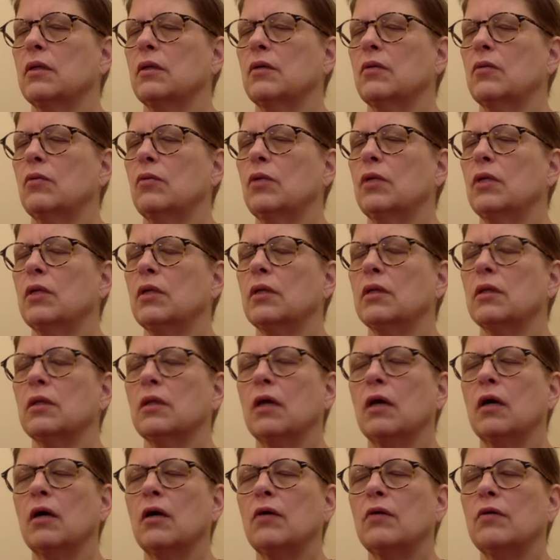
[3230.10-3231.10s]
with
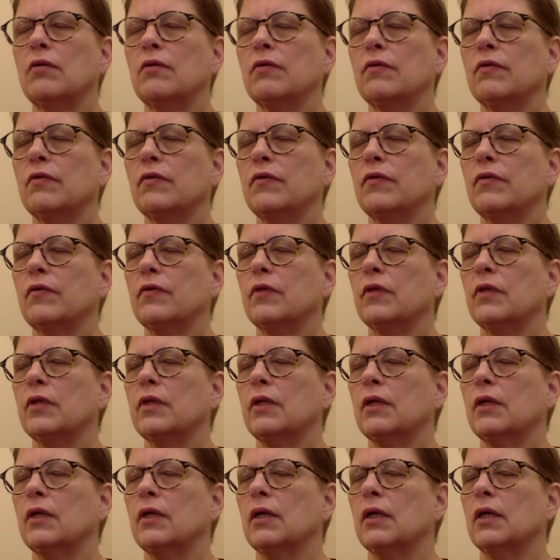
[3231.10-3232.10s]
love
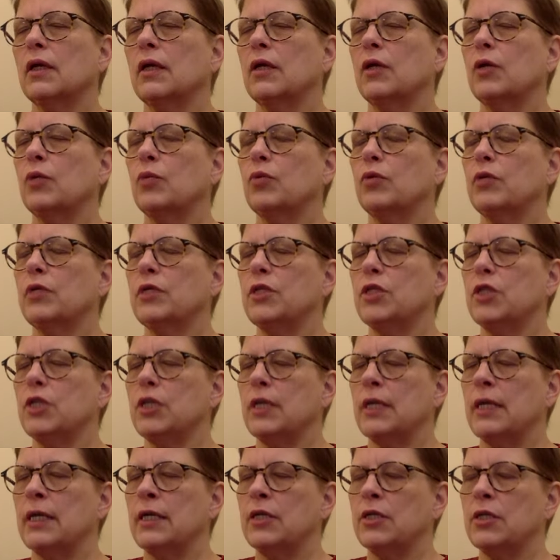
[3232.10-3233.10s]
and
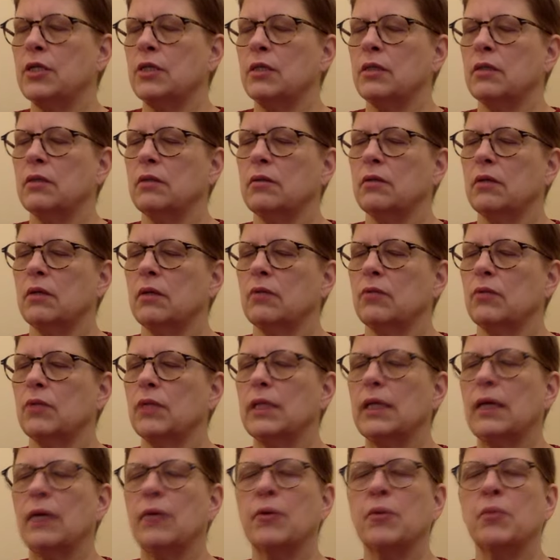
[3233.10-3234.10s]
appreciation and
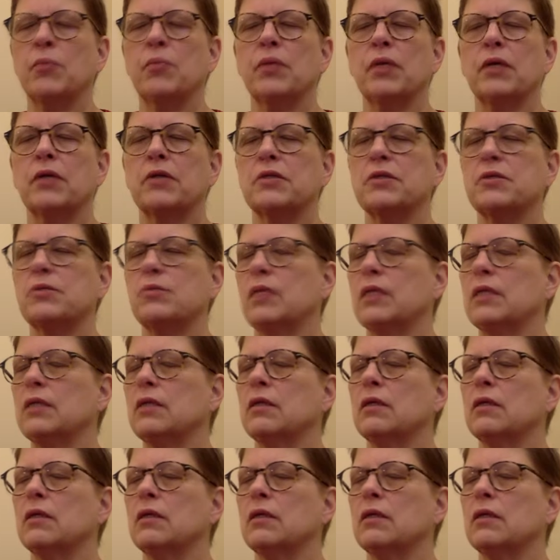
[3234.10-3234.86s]
without embarrassment,